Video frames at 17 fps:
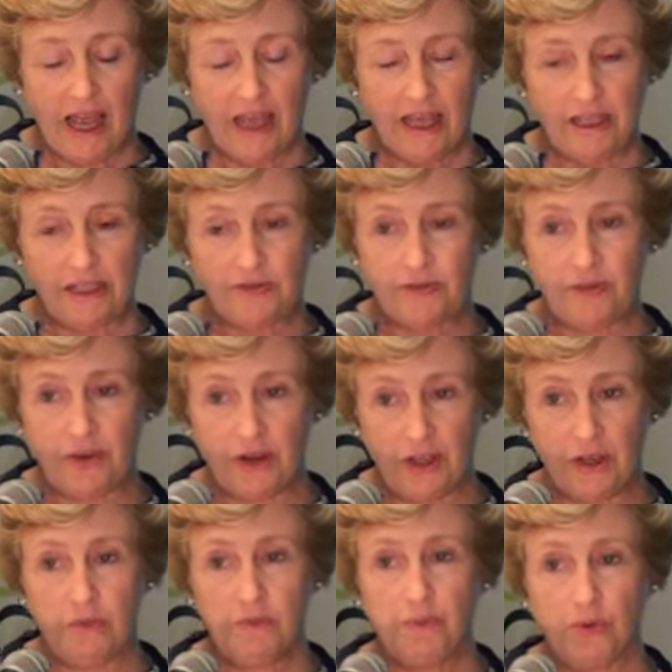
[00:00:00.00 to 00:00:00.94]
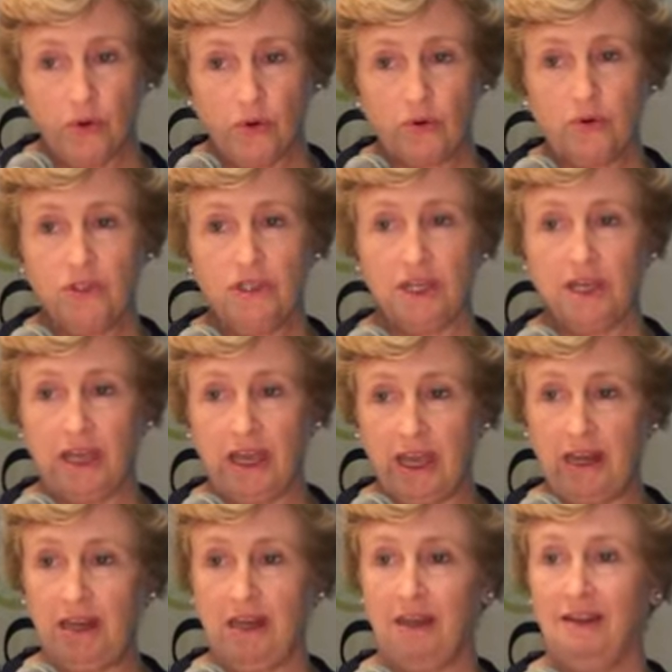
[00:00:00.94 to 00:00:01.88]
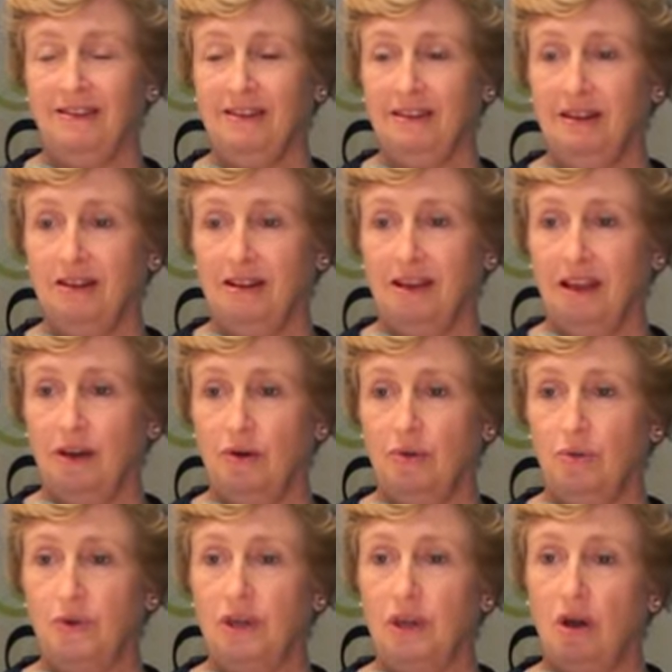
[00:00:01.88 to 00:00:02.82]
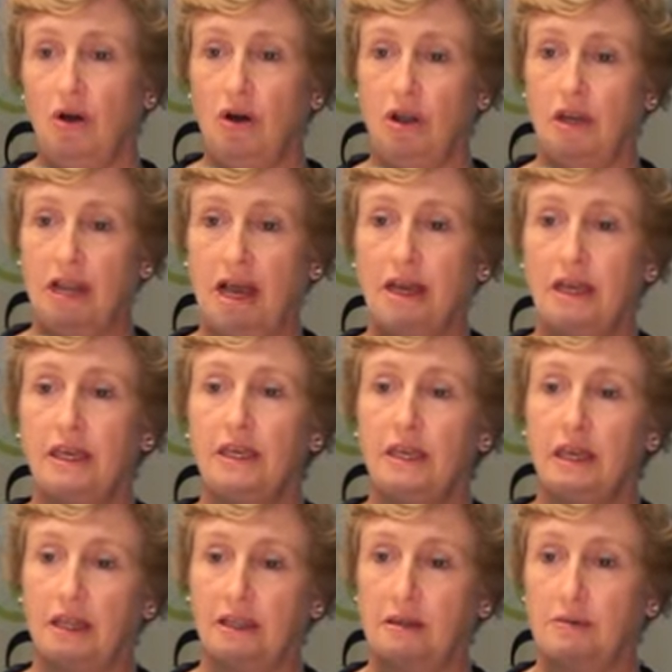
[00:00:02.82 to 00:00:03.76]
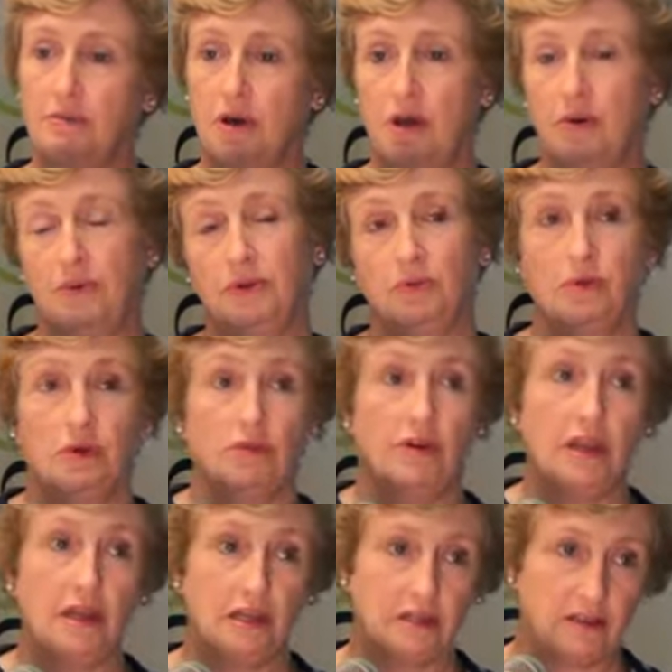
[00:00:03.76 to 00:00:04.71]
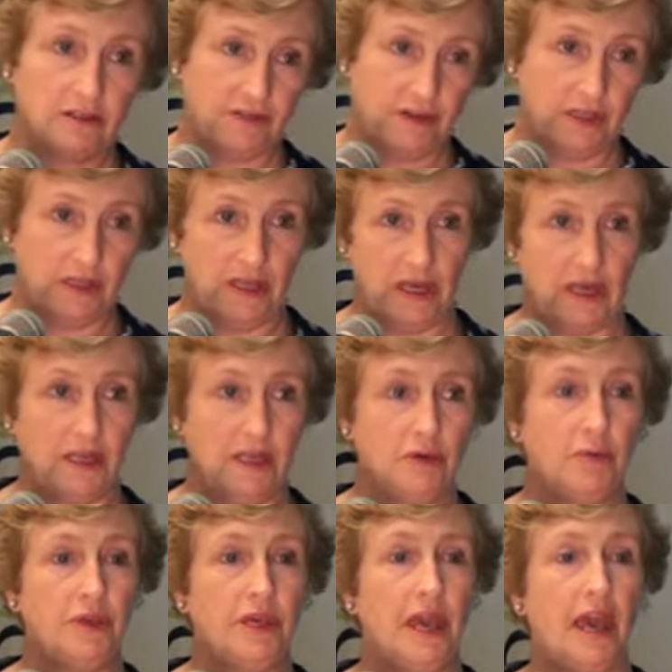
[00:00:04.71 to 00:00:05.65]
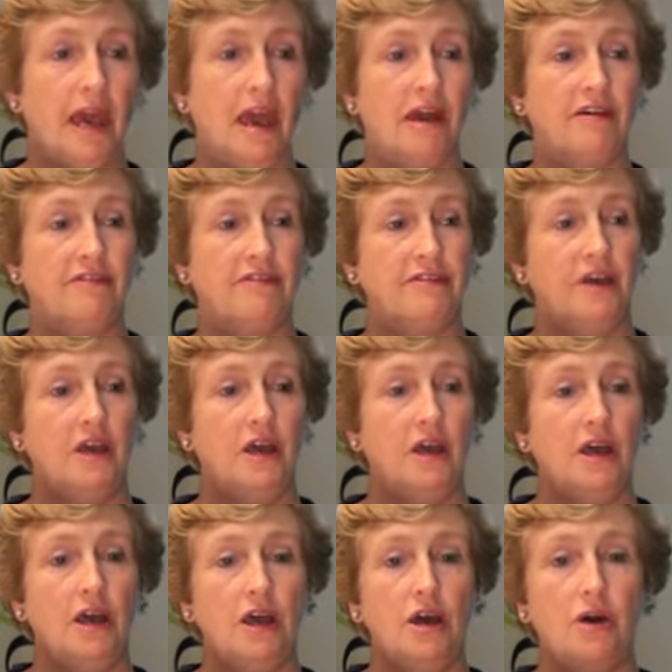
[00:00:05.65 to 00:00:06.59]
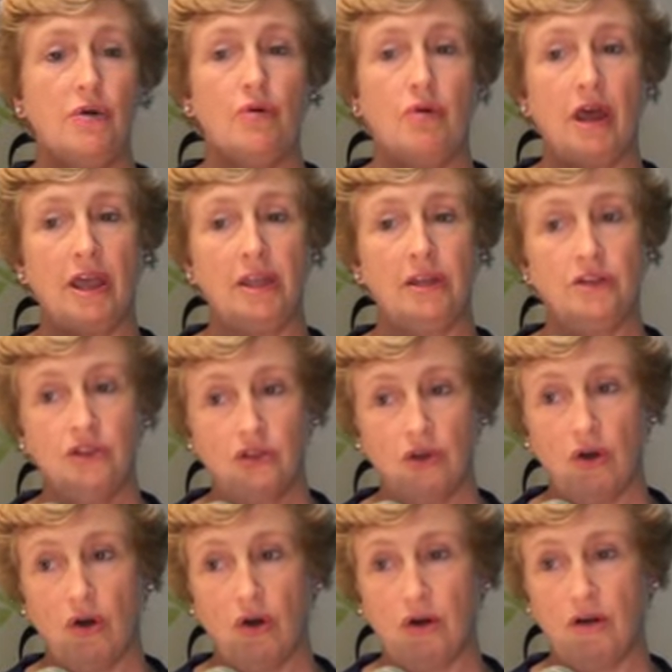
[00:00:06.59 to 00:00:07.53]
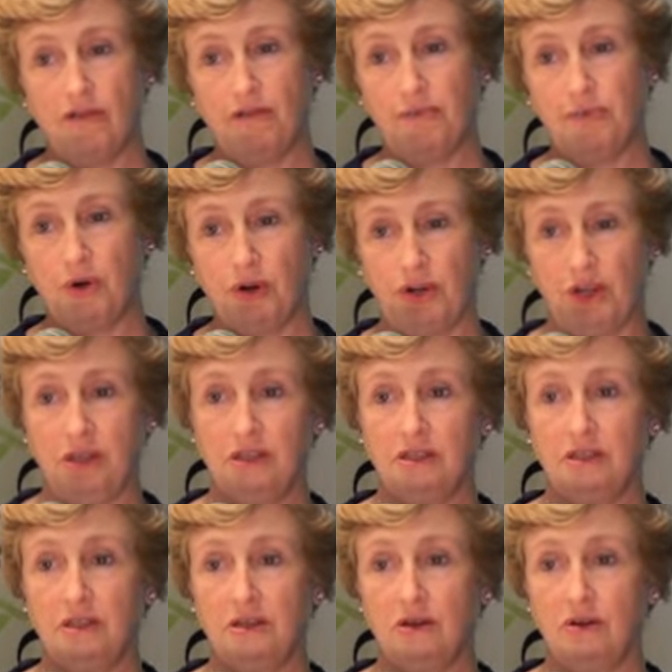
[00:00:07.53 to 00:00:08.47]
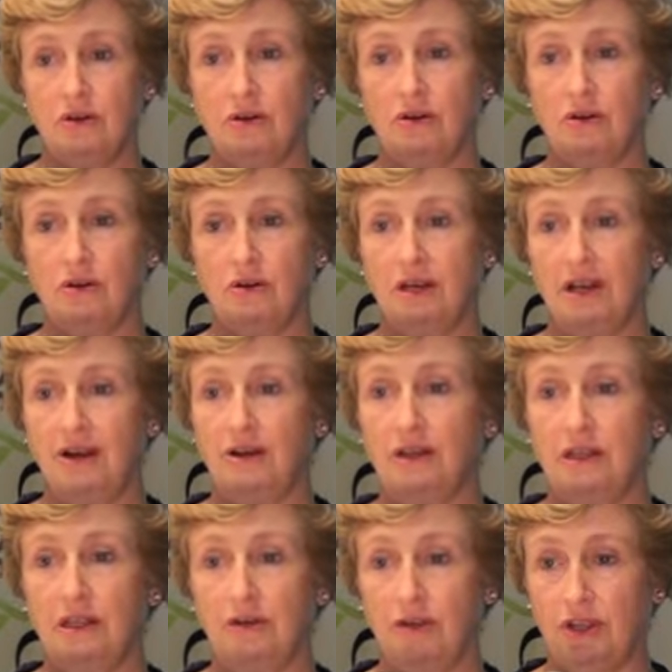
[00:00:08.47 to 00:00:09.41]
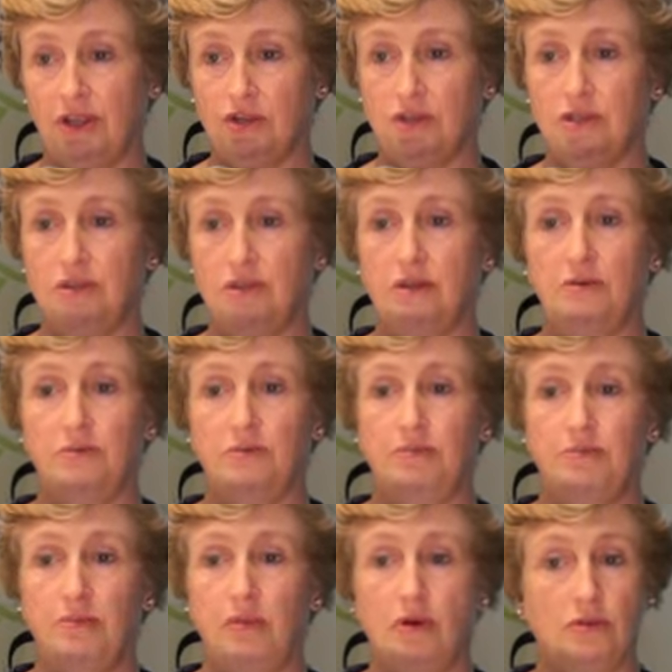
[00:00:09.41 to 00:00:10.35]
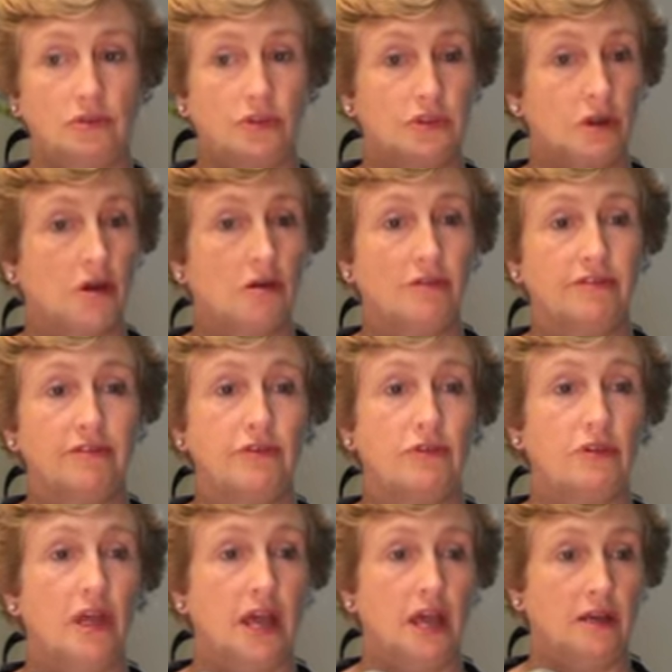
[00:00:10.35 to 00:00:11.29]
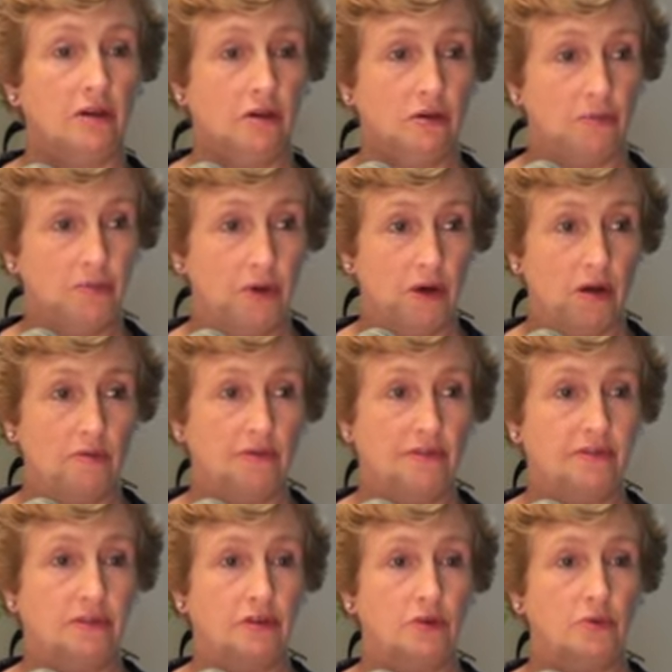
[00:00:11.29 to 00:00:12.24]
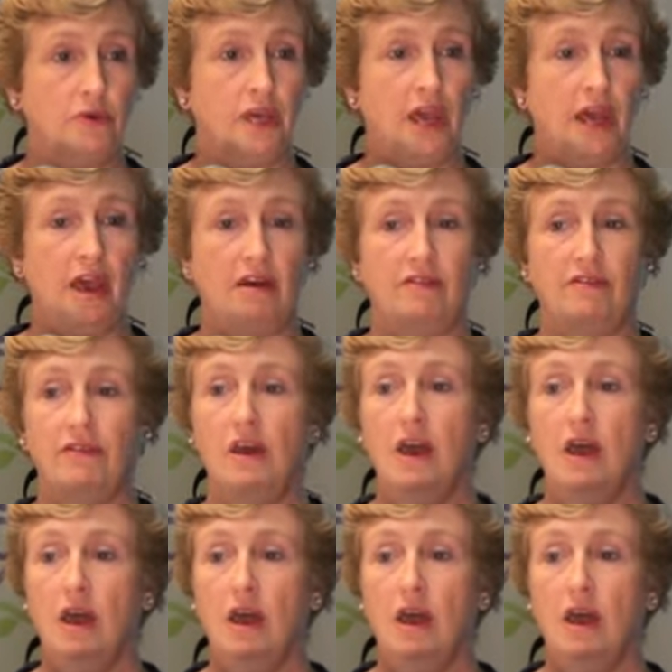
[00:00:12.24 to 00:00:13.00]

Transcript: it's very important, again, we are lucky at the moment, well, relatively lucky. We have a range of products that are currently registered on stone fruit and on pome fruit. We have